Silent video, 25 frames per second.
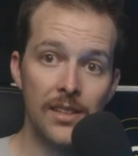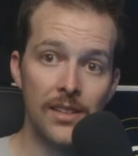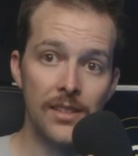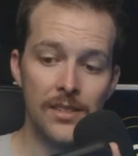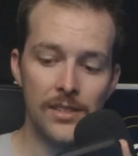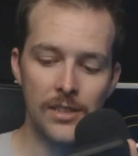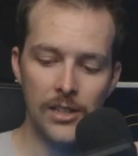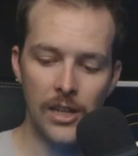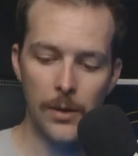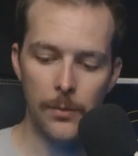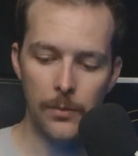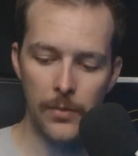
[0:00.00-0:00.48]

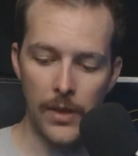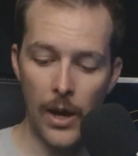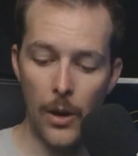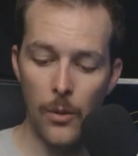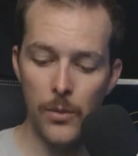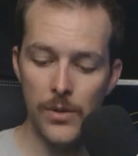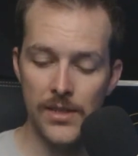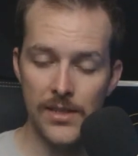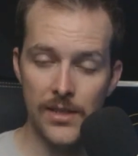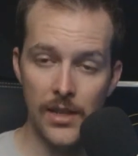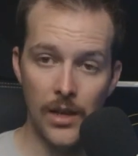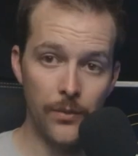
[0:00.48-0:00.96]
So yep, that
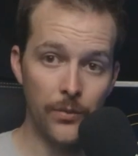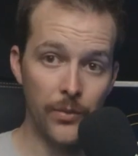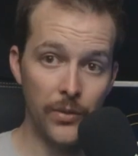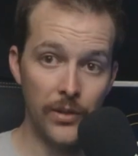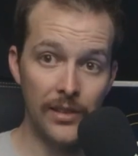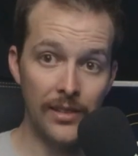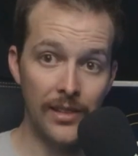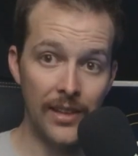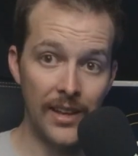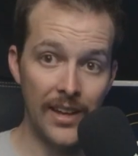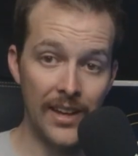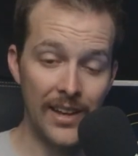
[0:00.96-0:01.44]
one's
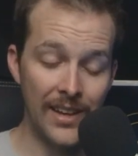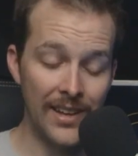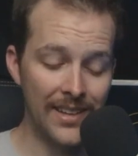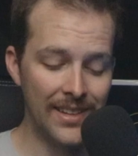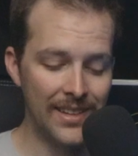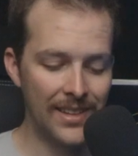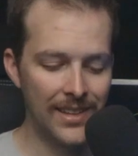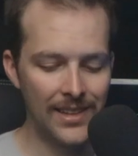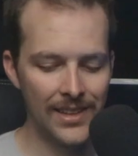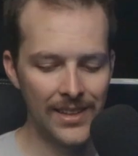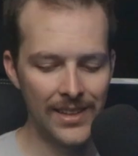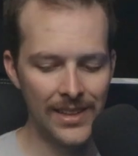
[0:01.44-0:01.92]
definitely Leia.
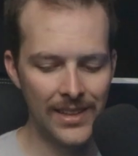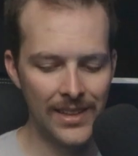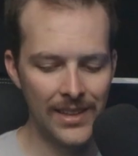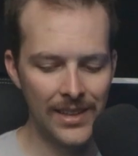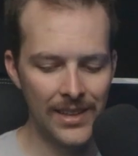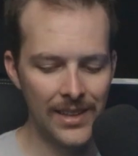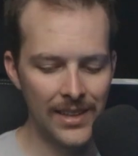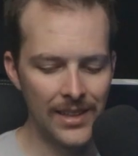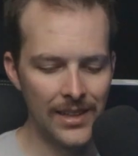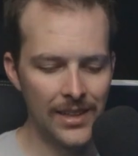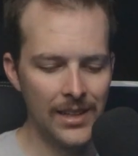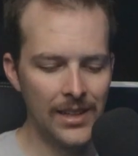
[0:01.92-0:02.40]

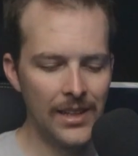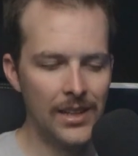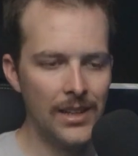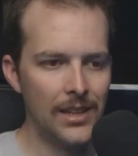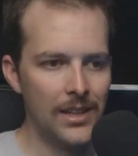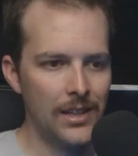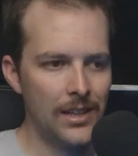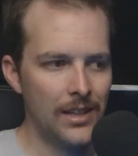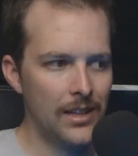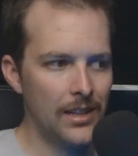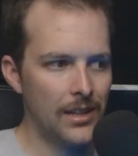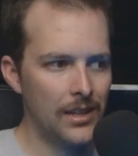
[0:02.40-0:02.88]

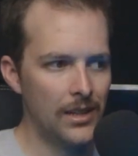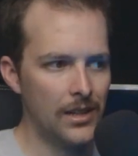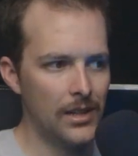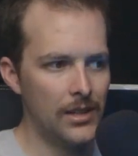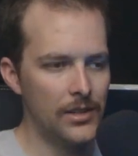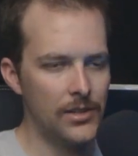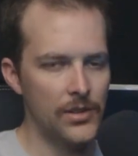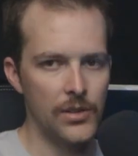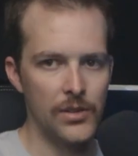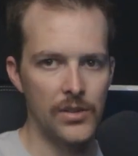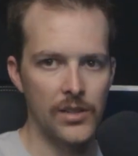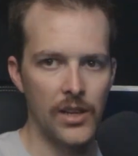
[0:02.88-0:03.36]

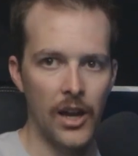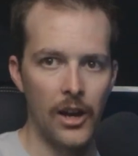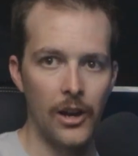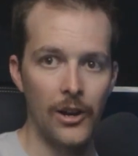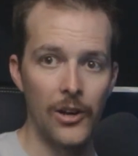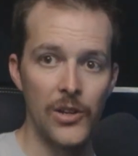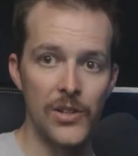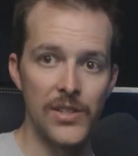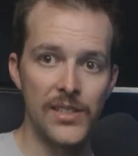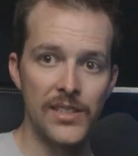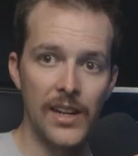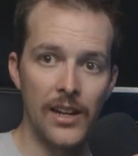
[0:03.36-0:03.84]
So it's got
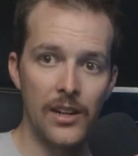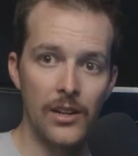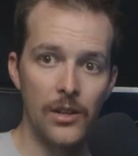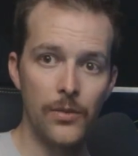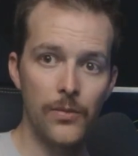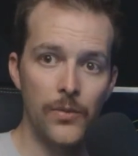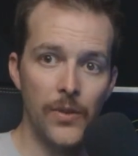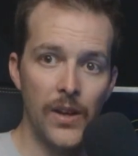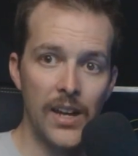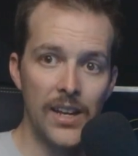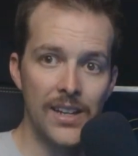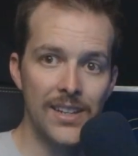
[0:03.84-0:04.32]
her sound
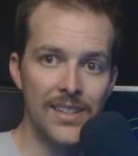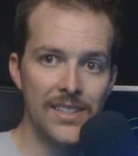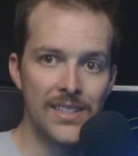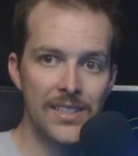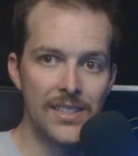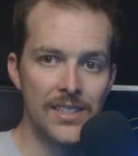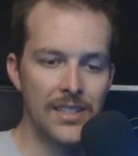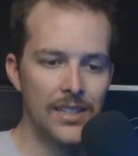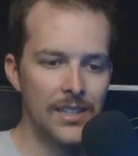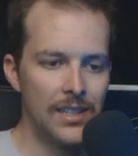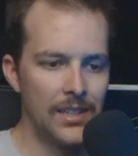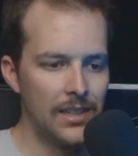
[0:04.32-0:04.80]

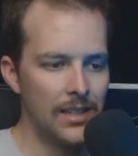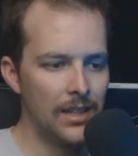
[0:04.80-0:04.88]
effects.